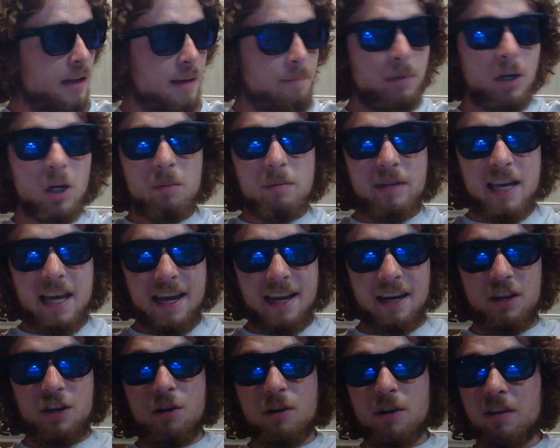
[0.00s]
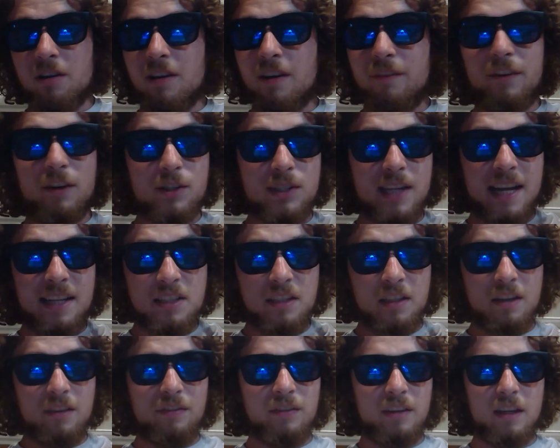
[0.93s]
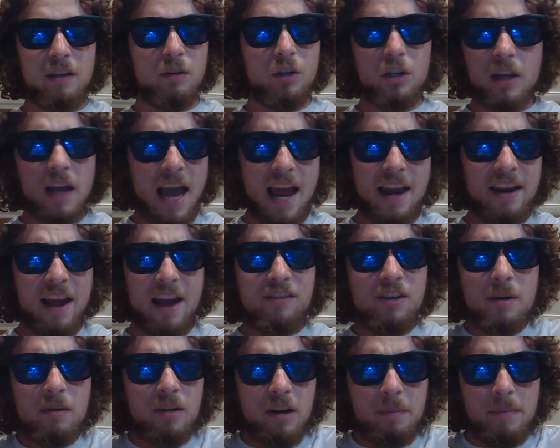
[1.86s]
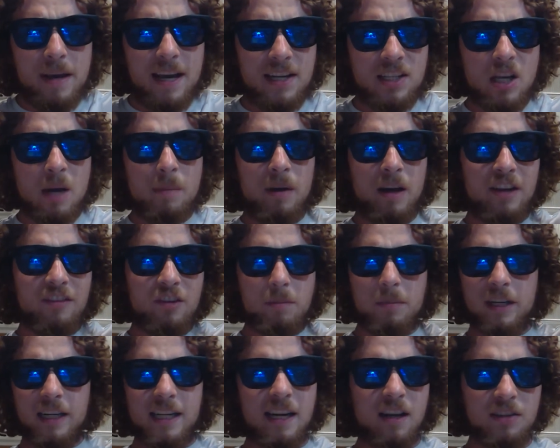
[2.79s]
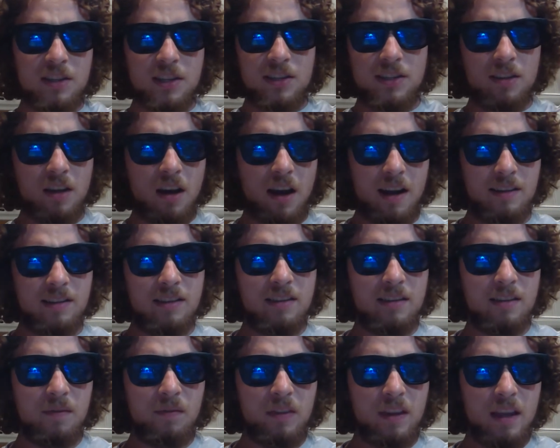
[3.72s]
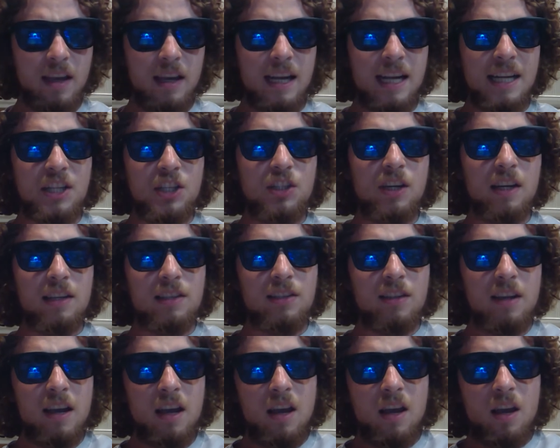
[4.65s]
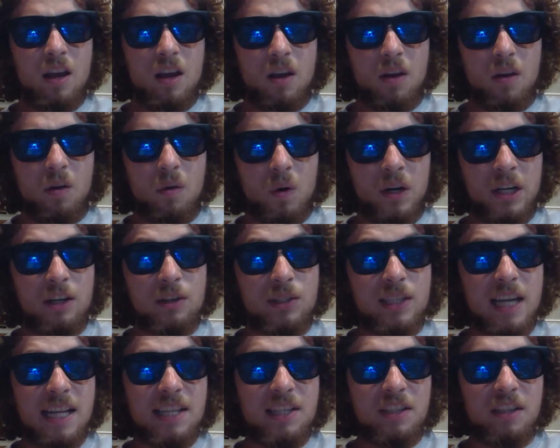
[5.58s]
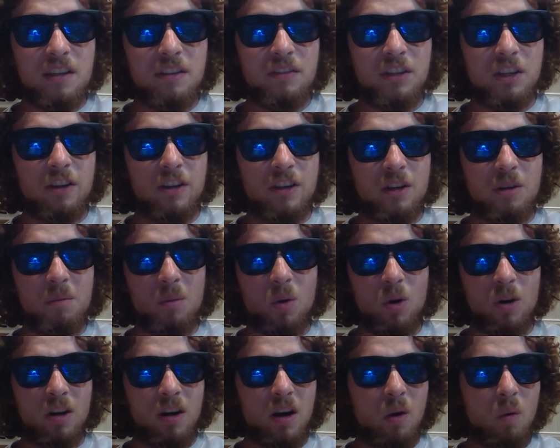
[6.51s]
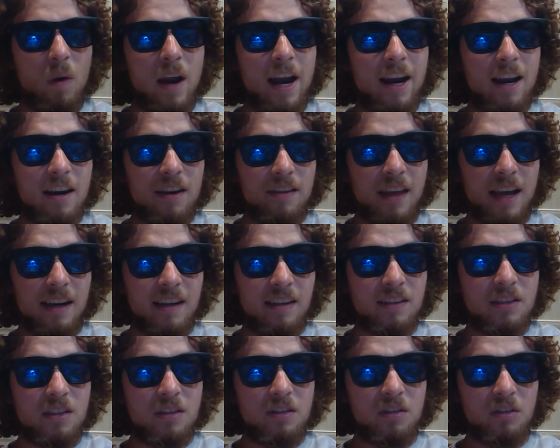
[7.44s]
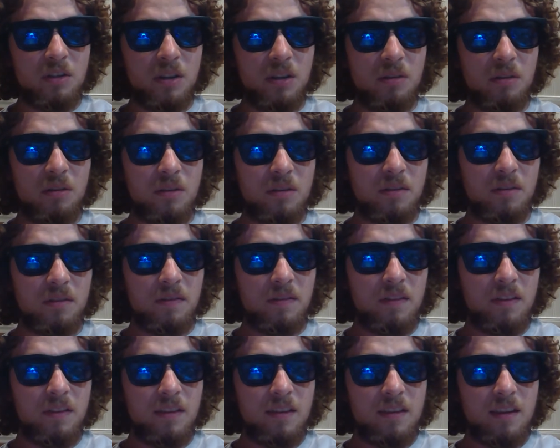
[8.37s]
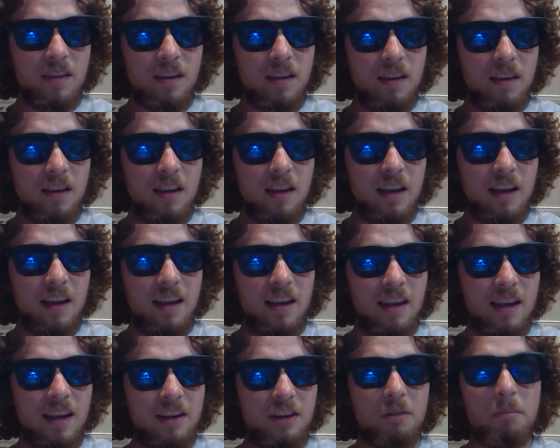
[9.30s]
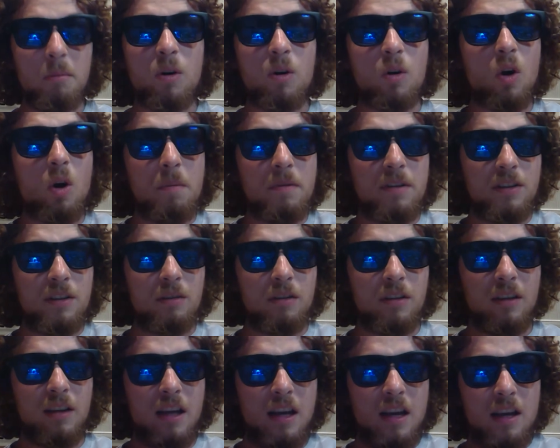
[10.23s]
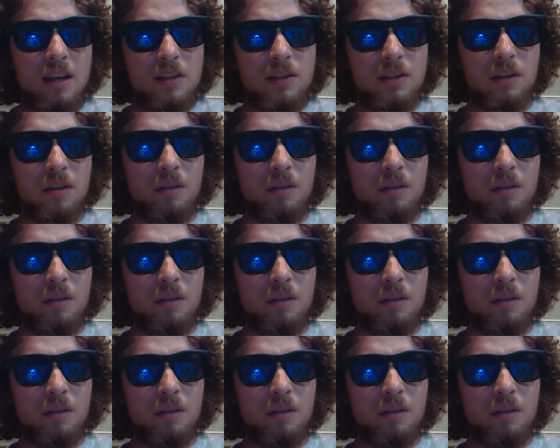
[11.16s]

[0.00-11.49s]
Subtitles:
like permeate, and you can, if you're sensitive, everyone picks up on everybody else's thoughts. It's just when you're sensitive, you're more aware that it's true, and you're more open to it.